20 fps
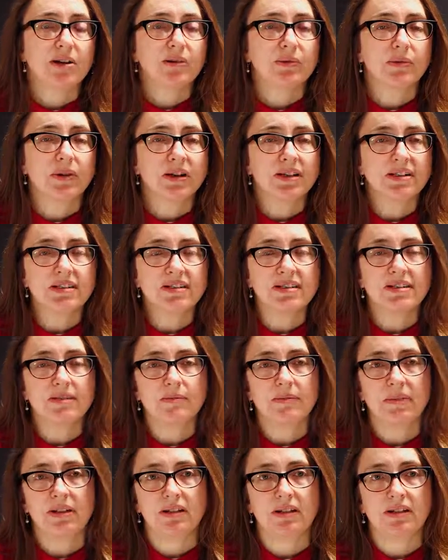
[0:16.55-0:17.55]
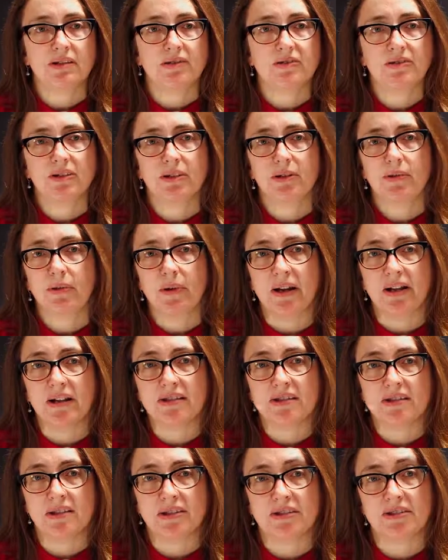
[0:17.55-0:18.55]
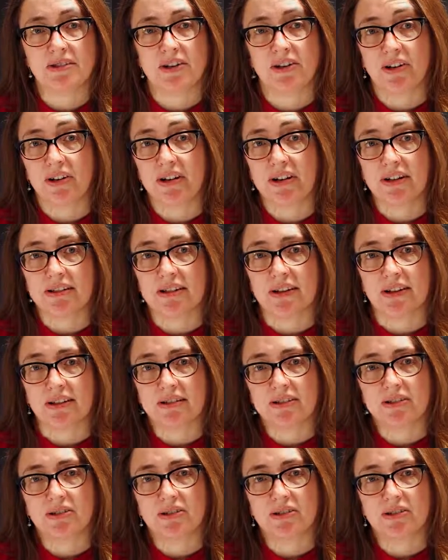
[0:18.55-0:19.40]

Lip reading: What does it mean for a Renaissance architect